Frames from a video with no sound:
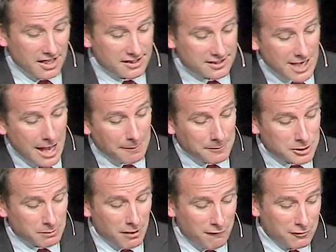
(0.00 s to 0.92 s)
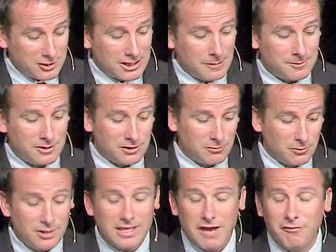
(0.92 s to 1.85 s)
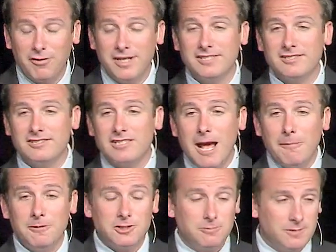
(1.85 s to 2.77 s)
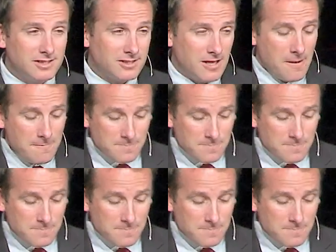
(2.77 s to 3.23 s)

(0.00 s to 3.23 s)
Establish my footsteps in your word. That phrase establish means,